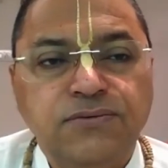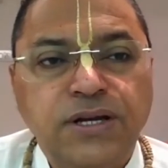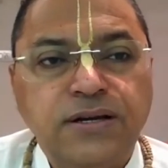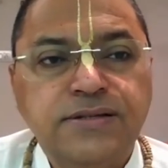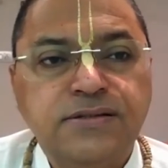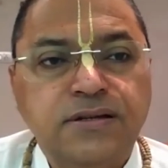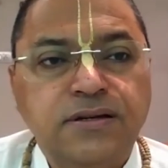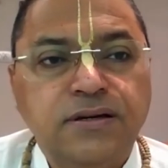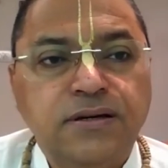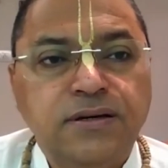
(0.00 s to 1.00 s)
Let
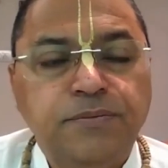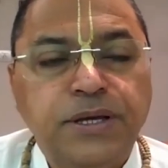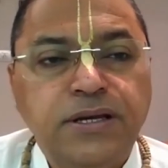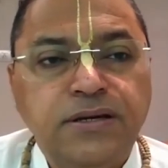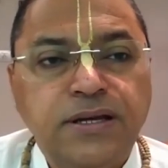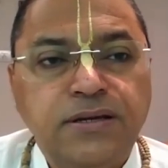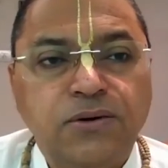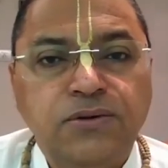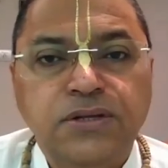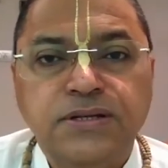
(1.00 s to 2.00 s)
us meditate
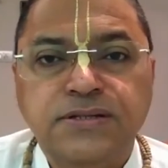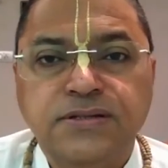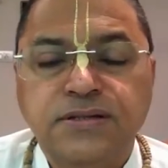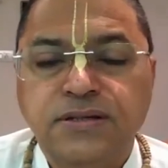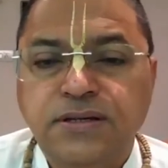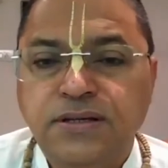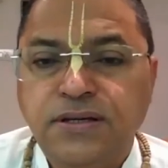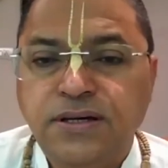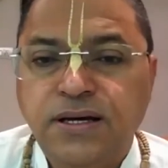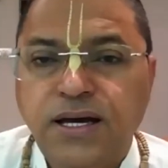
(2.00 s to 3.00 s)
on this
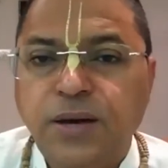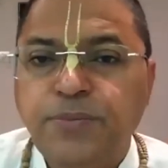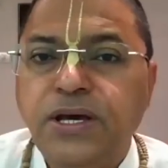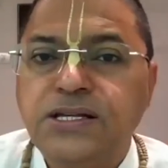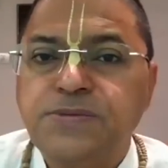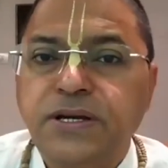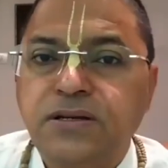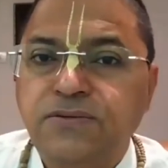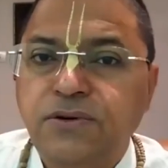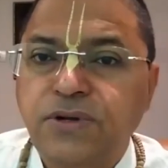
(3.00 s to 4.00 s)
happy
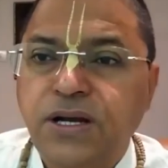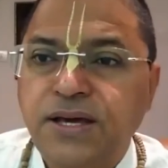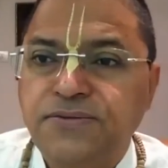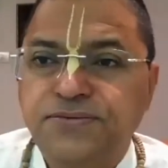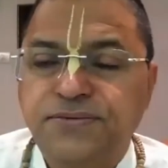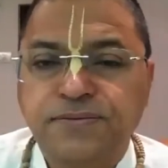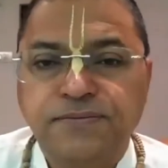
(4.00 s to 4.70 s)
aspect of our life,